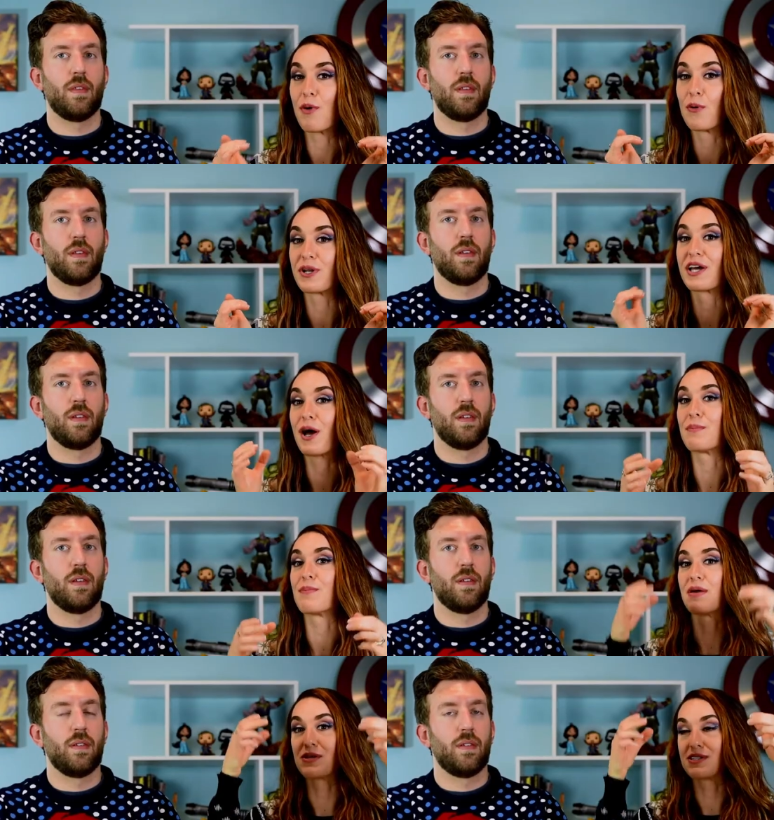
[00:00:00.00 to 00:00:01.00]
Speaker 1: holding up
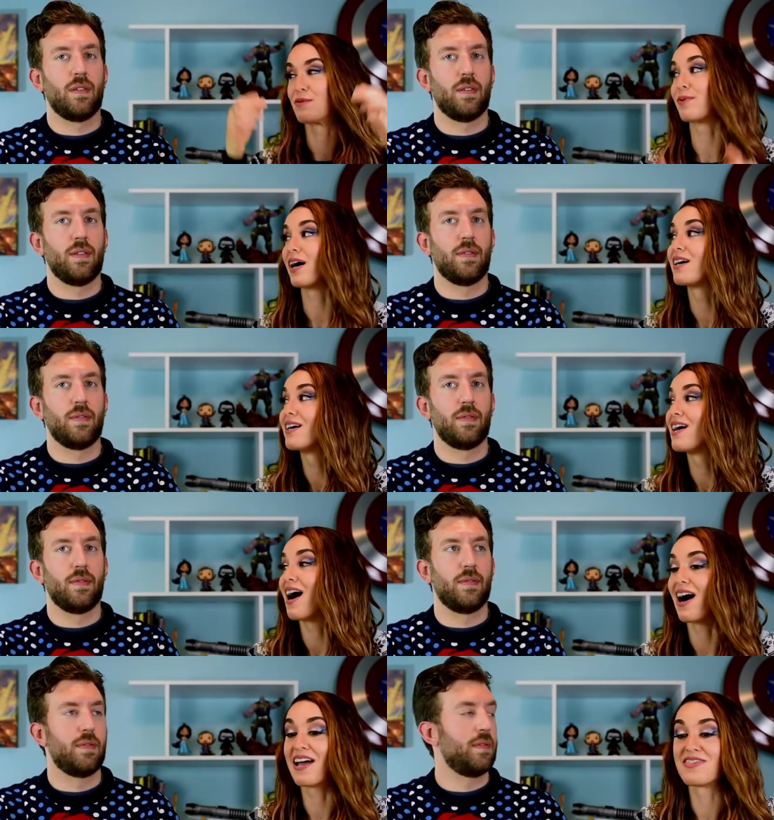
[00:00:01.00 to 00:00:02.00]
Baby Simba.
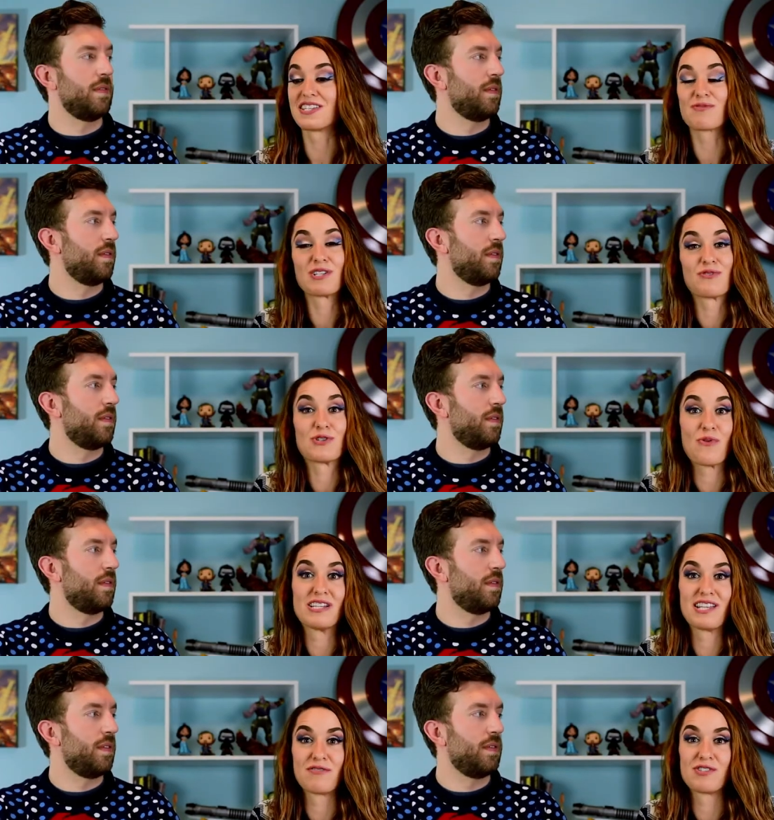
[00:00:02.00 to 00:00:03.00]
Uh, and this runs for
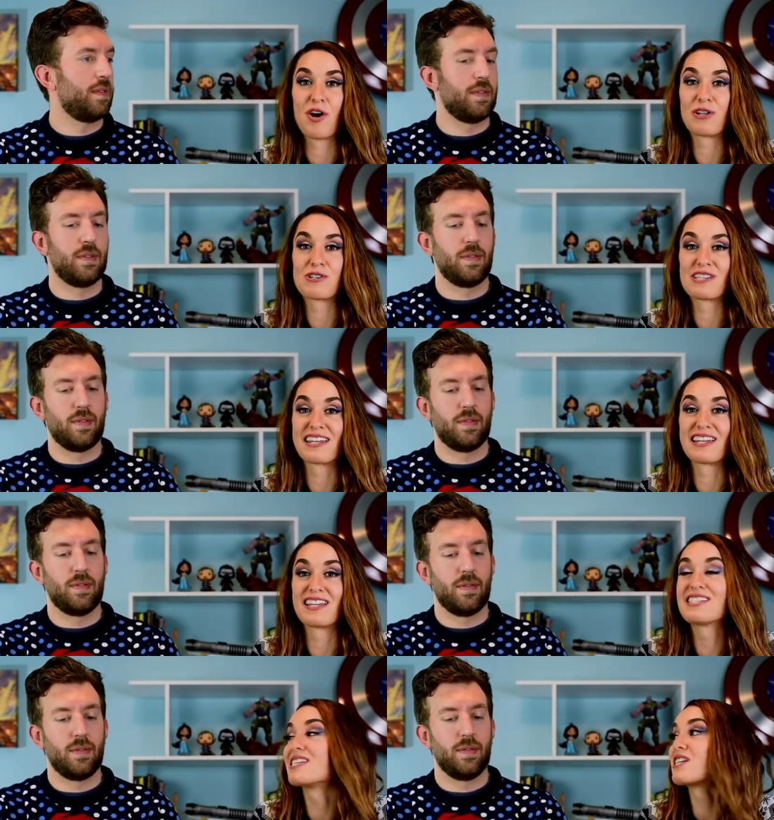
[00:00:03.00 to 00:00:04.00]
$27 and it
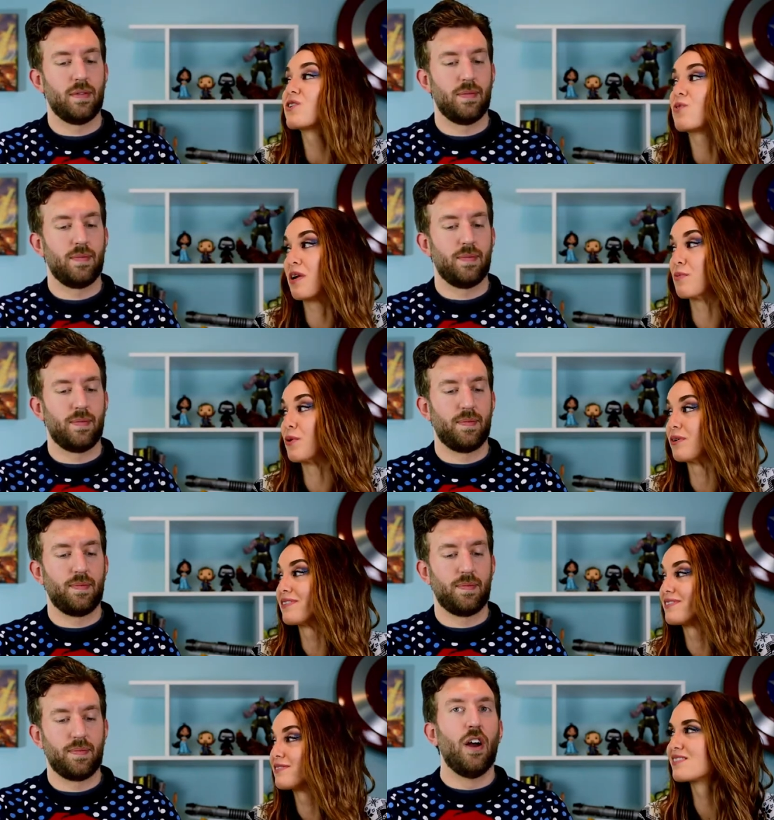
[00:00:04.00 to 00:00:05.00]
is incredible.
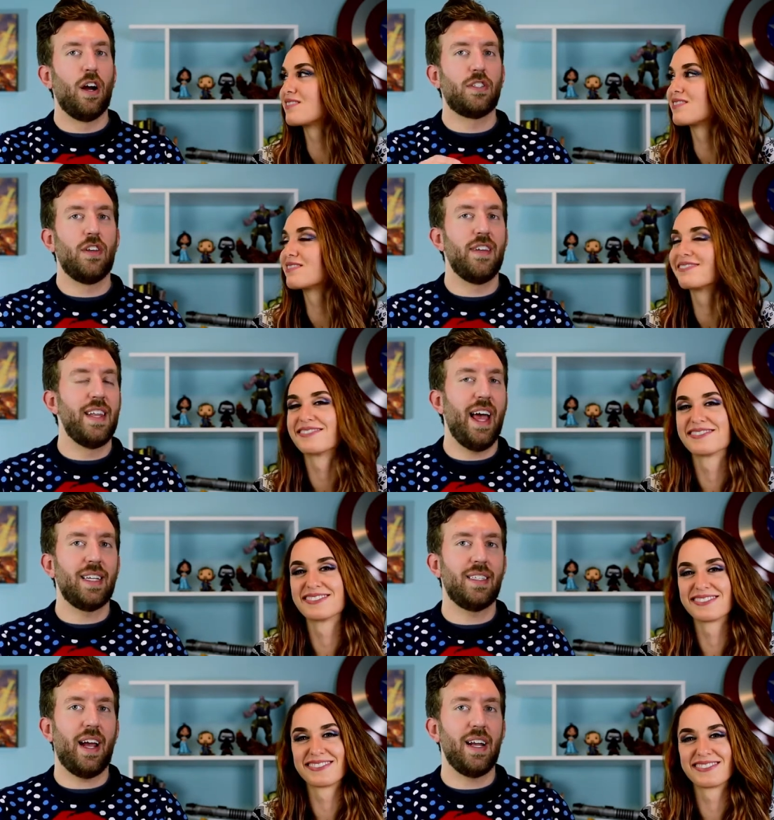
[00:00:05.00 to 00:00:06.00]
Speaker 2: All right, so the
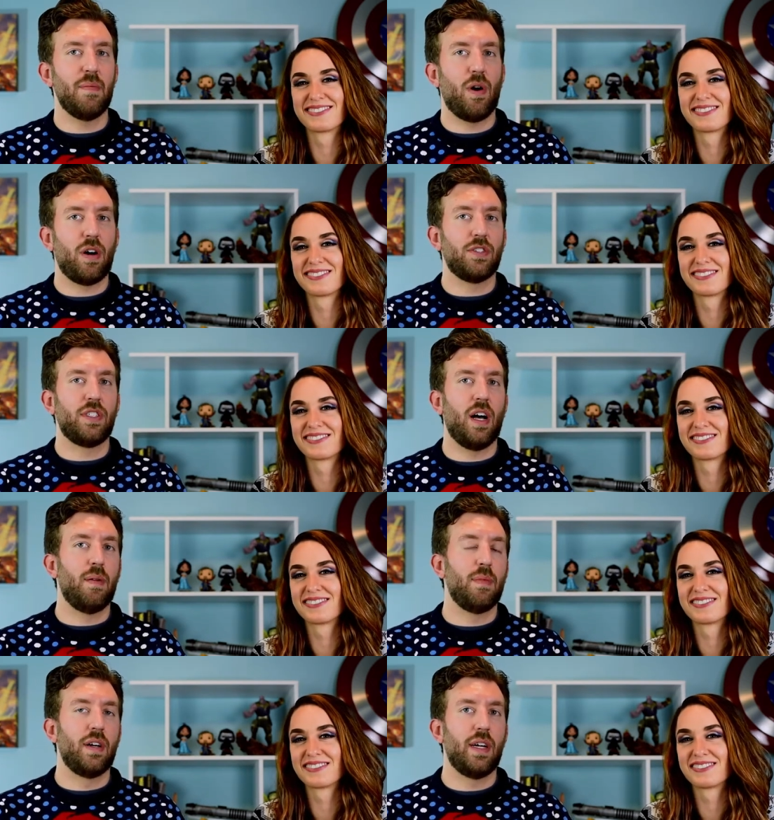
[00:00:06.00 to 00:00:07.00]
next item are
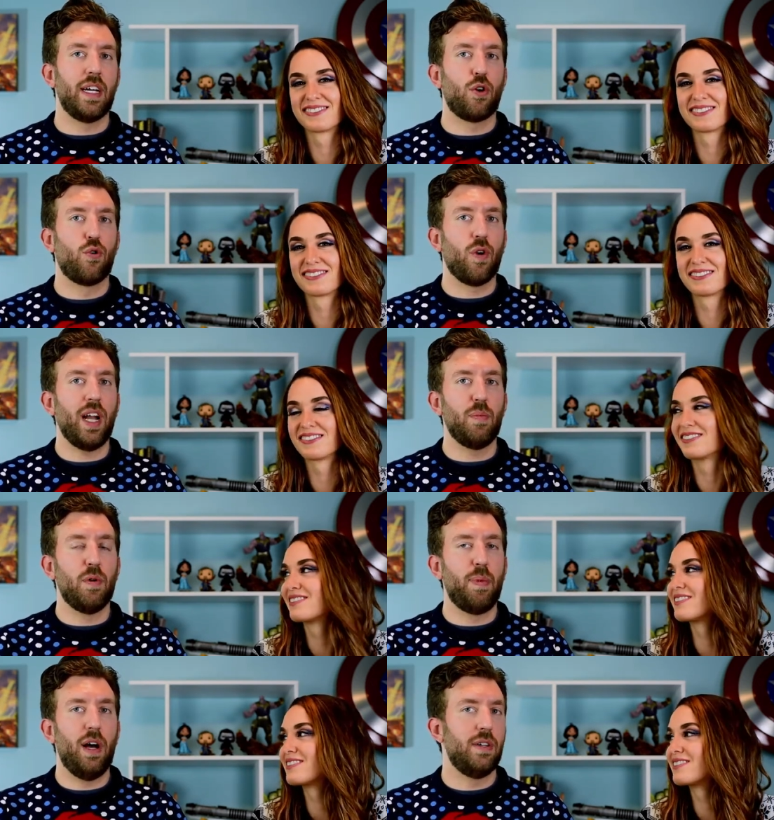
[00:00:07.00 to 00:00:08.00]
some incredible
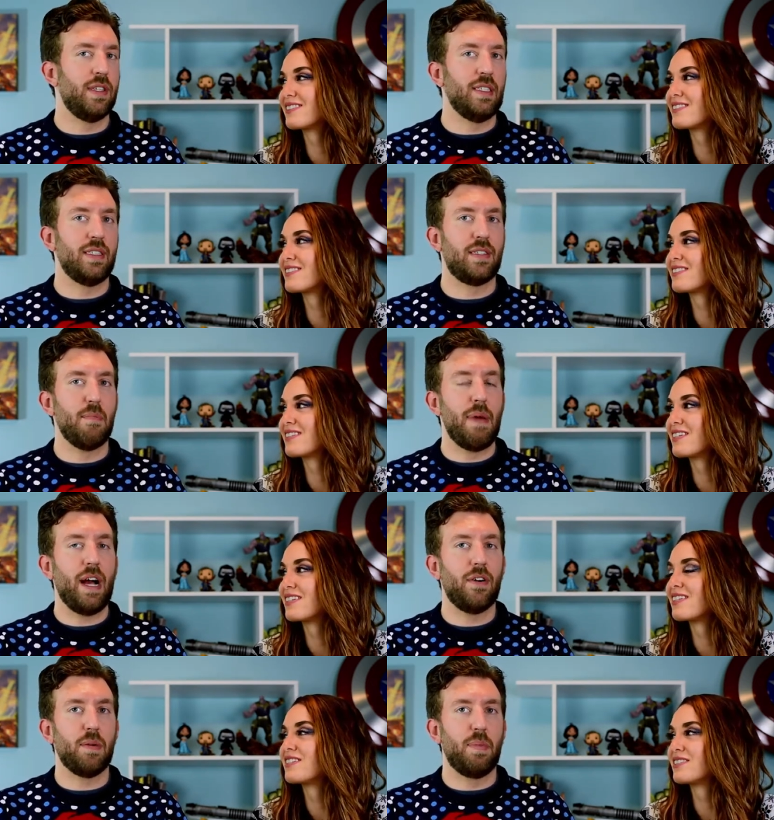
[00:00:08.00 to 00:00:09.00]
bows, and this is the
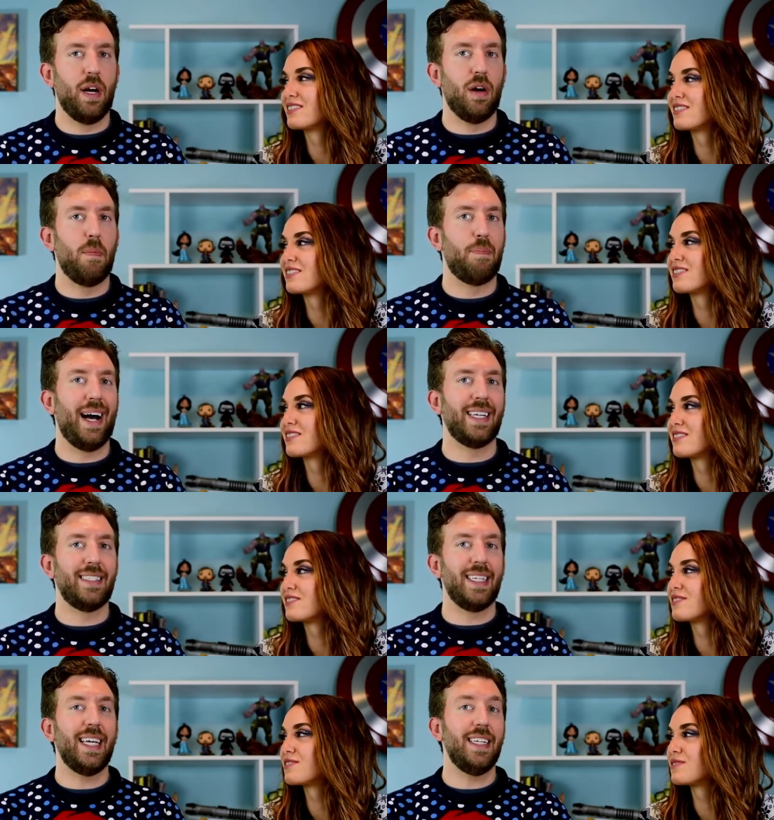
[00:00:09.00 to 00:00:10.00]
Merida bow by
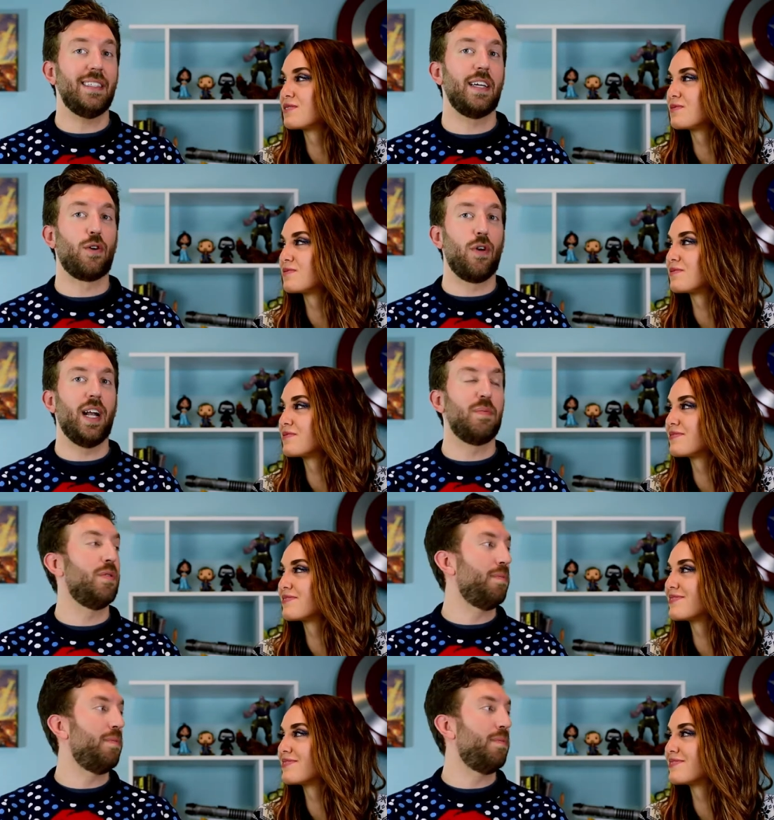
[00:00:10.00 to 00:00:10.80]
D's Incredible